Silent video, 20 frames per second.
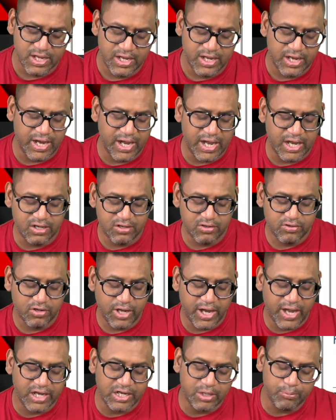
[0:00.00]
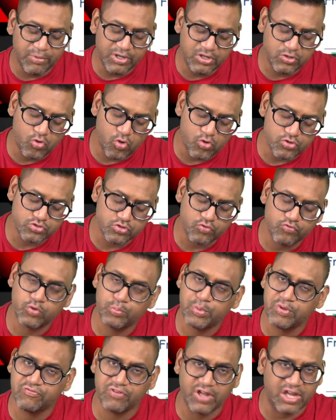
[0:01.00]
and admin cost of rupee
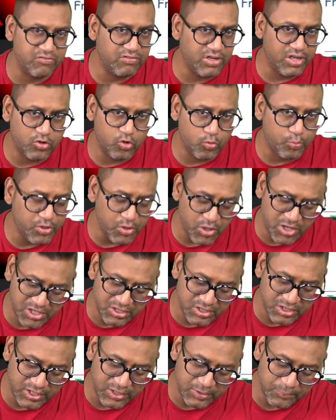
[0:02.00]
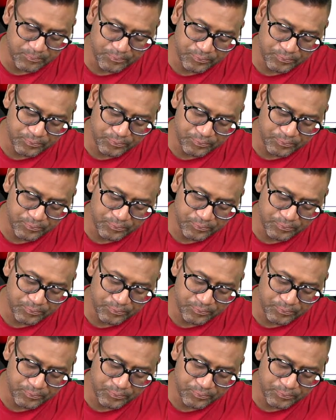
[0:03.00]
5 lakh rupee you are incurring.